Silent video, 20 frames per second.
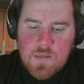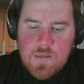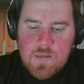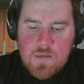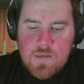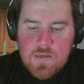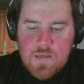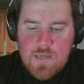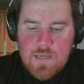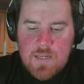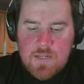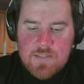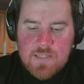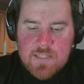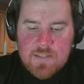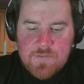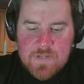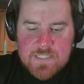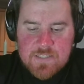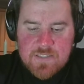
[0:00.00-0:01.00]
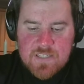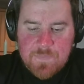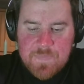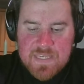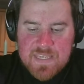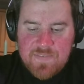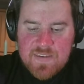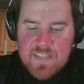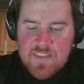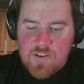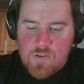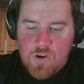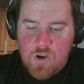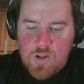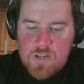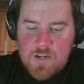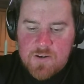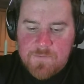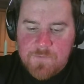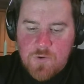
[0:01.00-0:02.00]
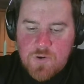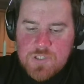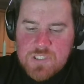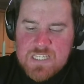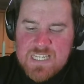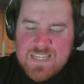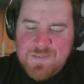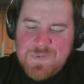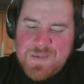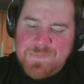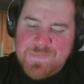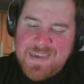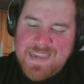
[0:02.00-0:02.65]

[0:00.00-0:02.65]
It looks like the wrestlers have been giving it their all, and unfortunately, we may